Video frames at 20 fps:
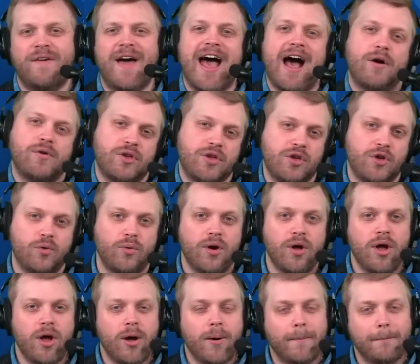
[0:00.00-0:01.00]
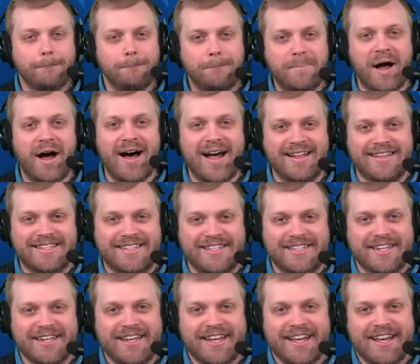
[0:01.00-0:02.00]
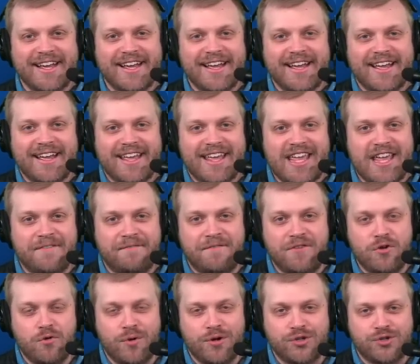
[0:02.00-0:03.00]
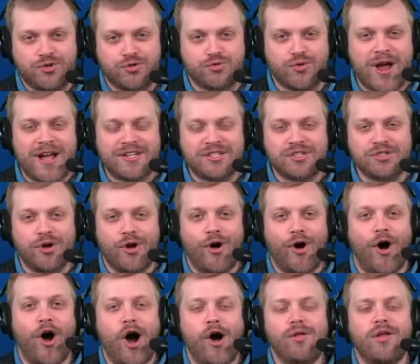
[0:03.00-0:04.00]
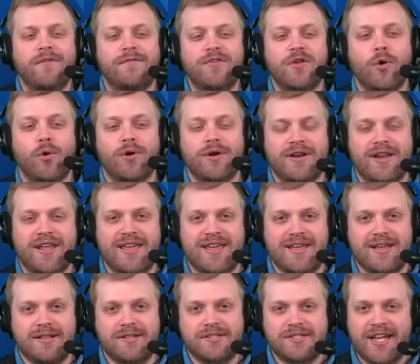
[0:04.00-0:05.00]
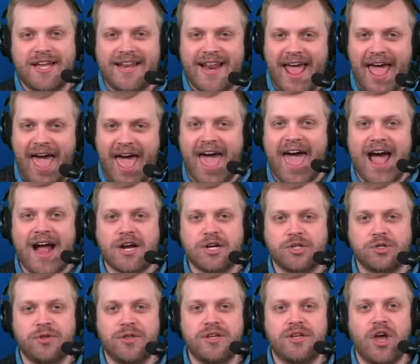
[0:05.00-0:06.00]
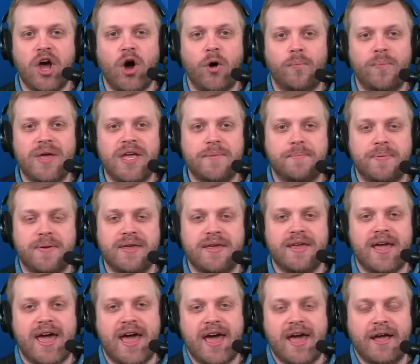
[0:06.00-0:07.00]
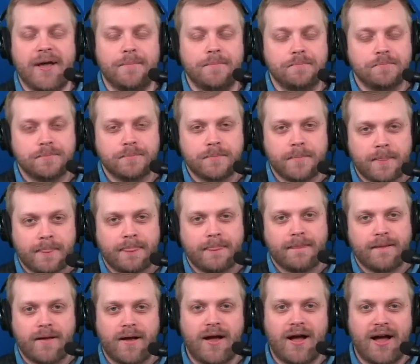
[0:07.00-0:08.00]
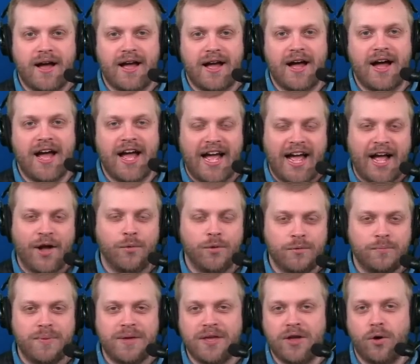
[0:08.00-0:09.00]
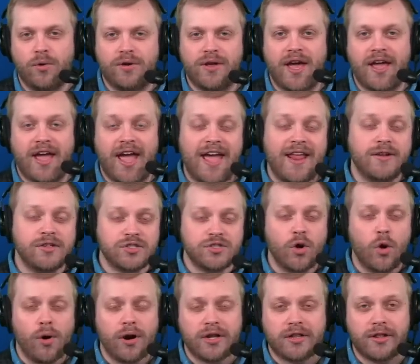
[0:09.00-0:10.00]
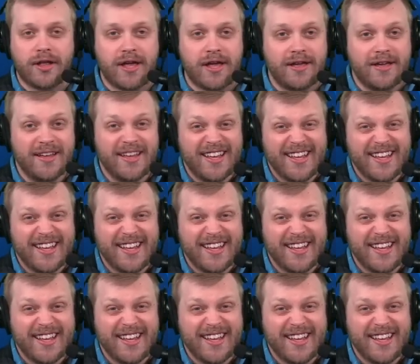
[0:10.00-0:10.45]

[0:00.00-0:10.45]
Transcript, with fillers: value, but if you address all of your needs and actually go BPA, I, I, I would be okay. And historically,